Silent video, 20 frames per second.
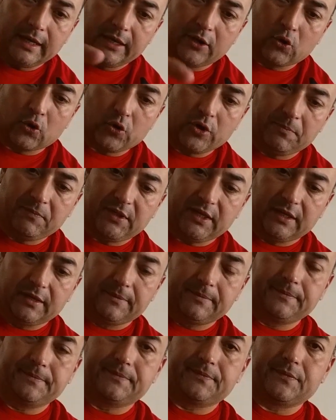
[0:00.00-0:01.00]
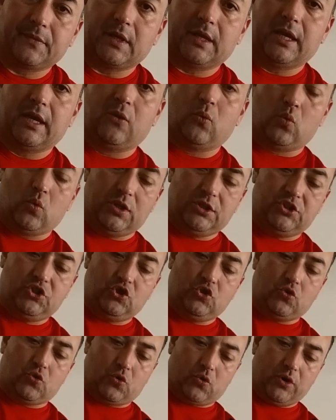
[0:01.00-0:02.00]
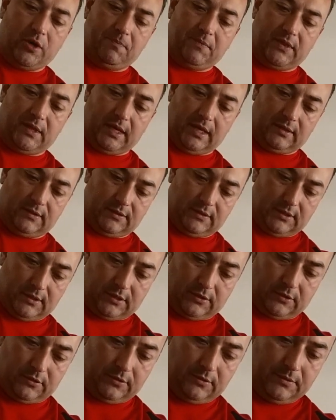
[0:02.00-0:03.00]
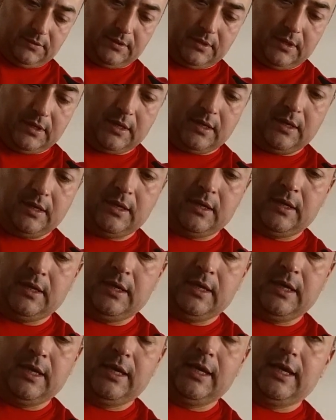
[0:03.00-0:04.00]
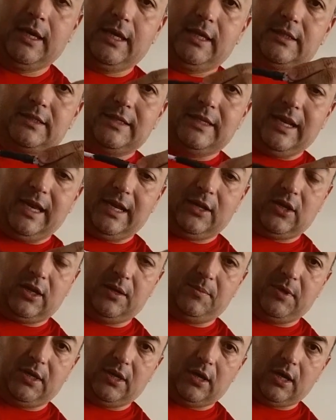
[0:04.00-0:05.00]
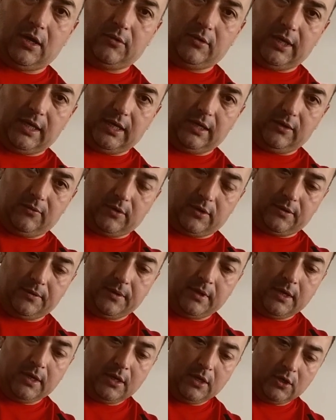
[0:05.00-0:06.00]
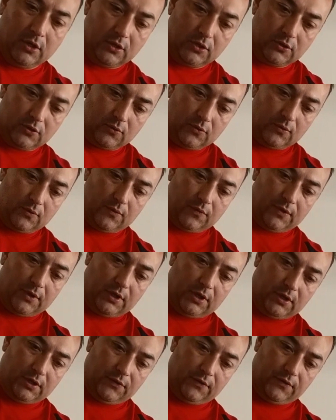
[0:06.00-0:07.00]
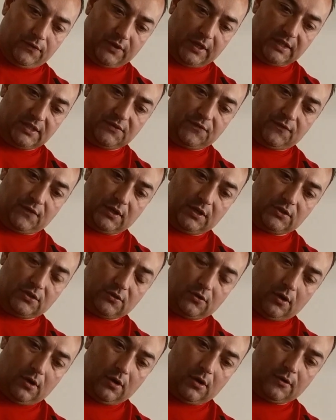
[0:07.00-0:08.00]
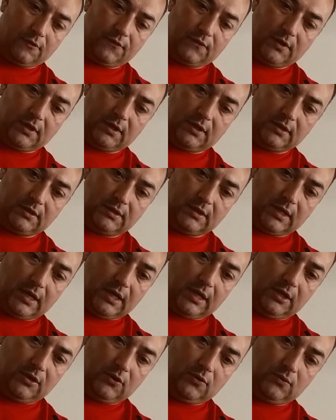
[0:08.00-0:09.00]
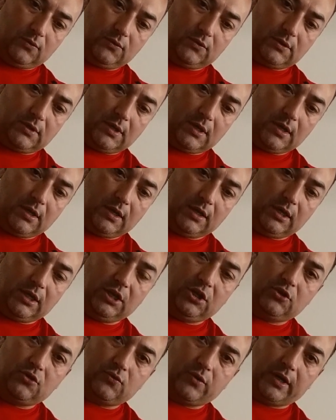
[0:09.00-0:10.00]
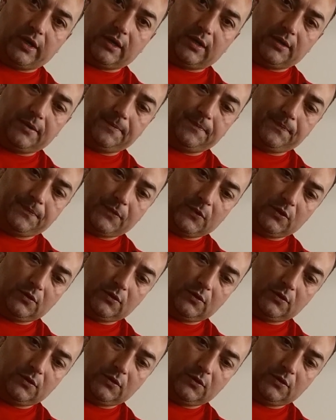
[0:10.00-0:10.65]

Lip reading: and I crimped it. And once you crimp that sucker, it's not coming out anywhere. So the other thing to finish it off is I used heat shrink